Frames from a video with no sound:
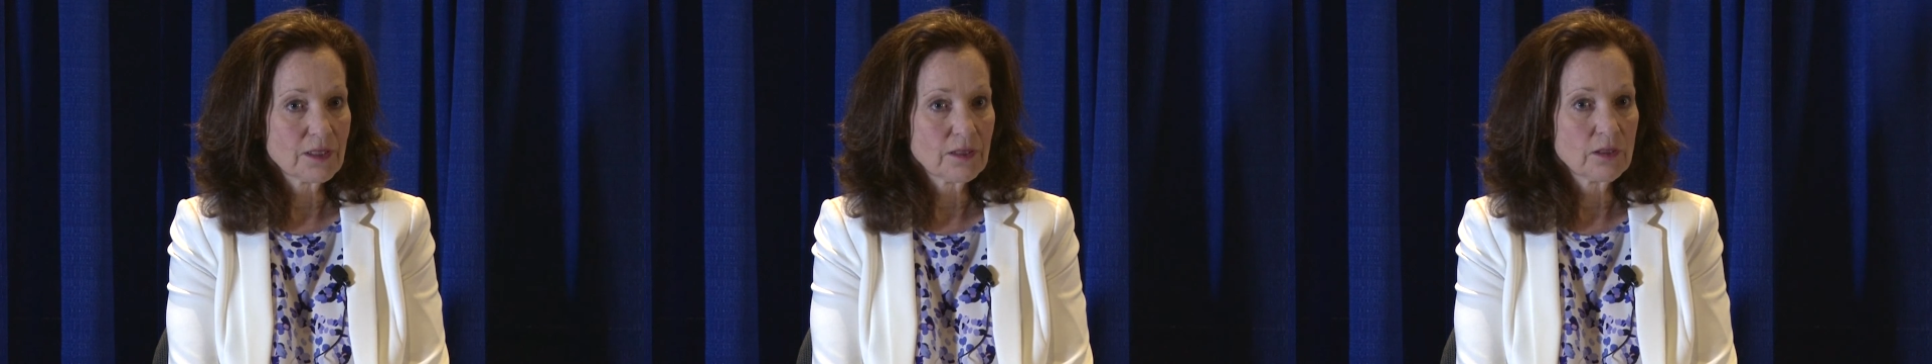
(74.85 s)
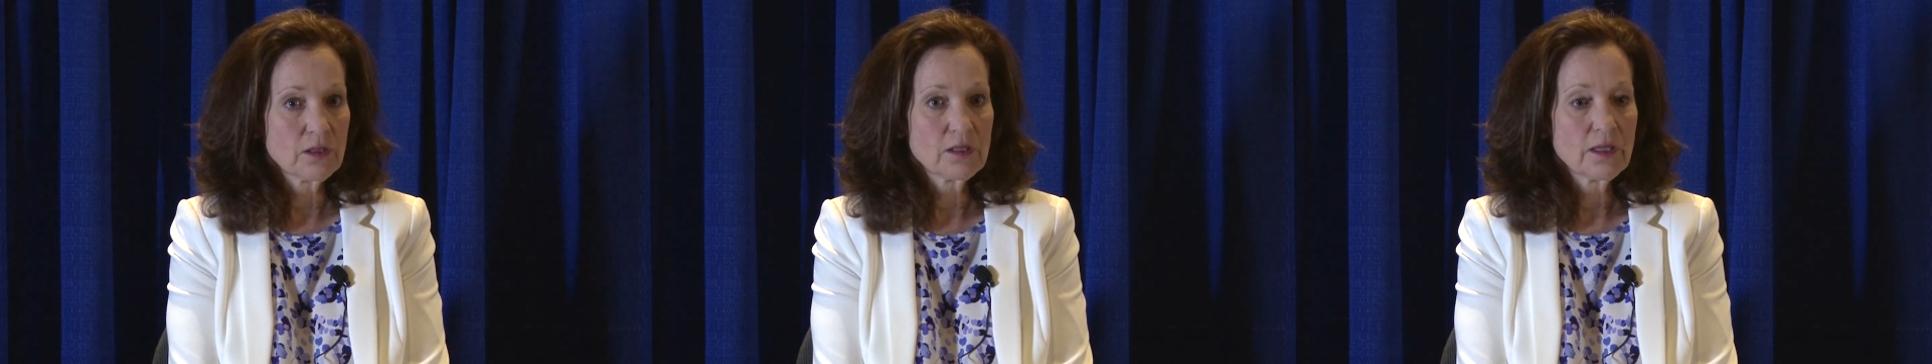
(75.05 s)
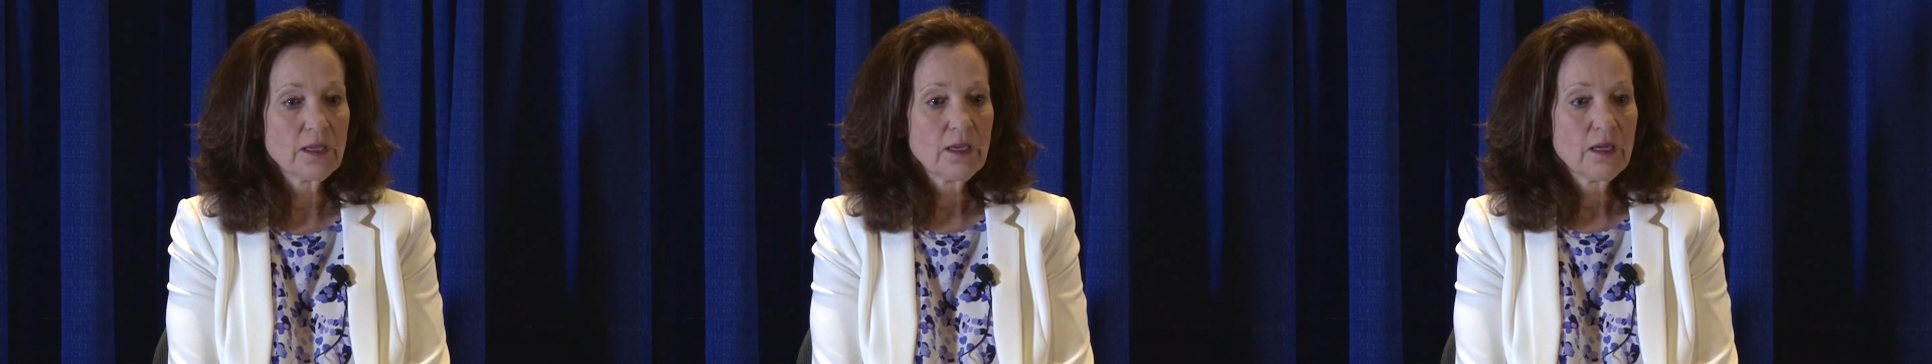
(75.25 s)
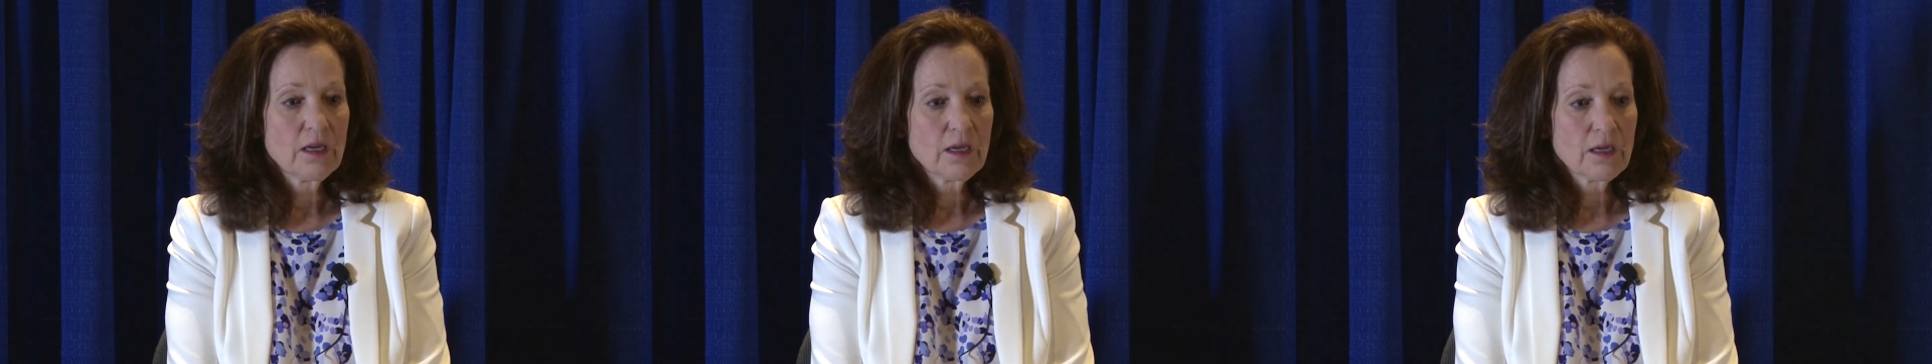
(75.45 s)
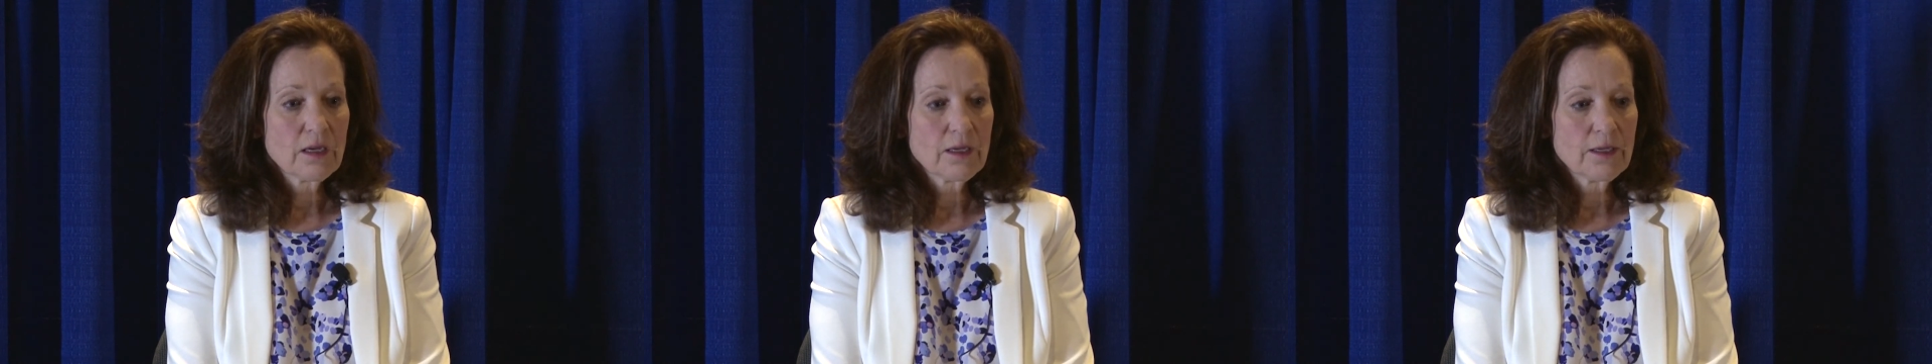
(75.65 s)
ill.
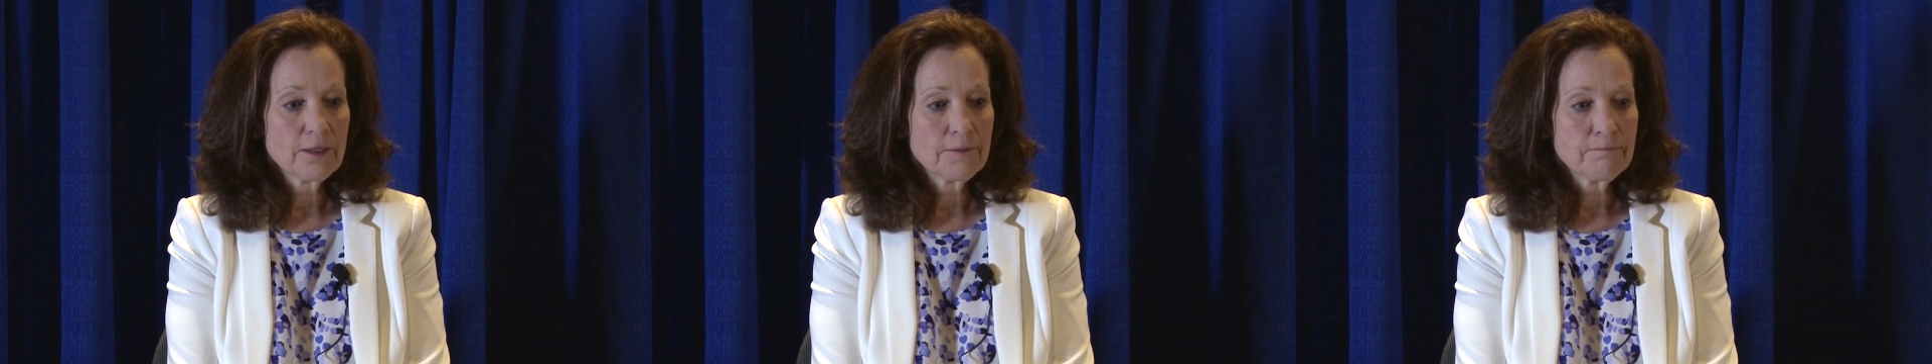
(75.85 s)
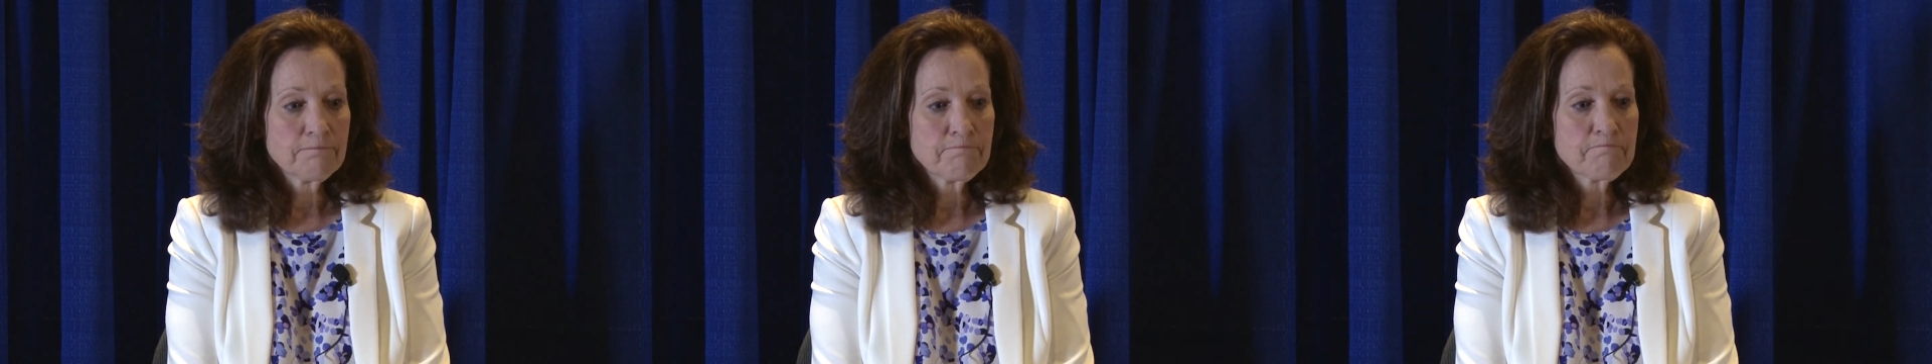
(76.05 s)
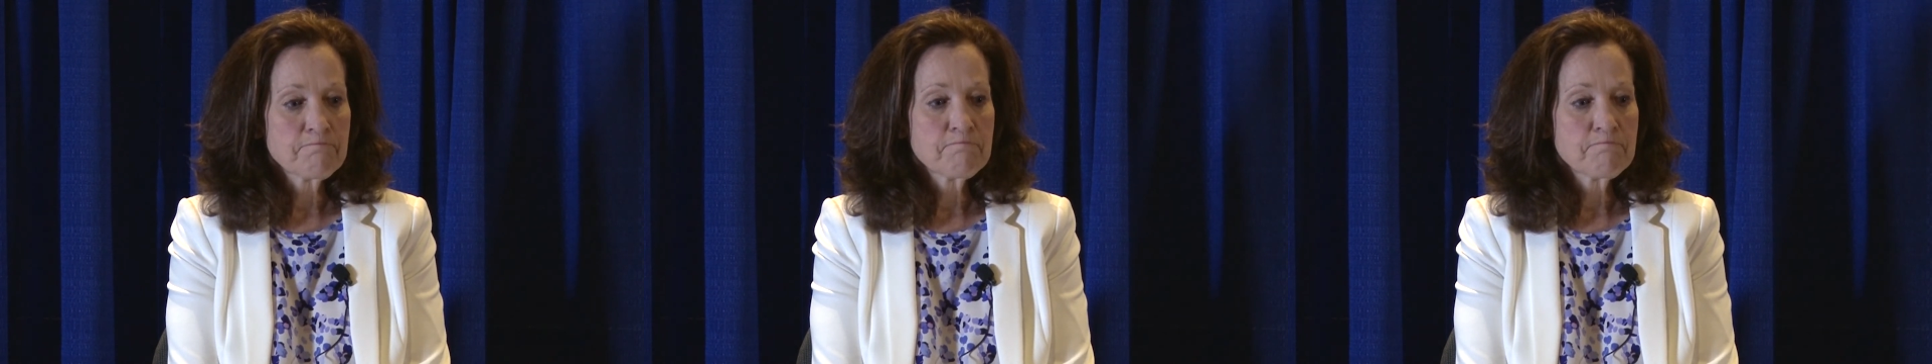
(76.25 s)
Um,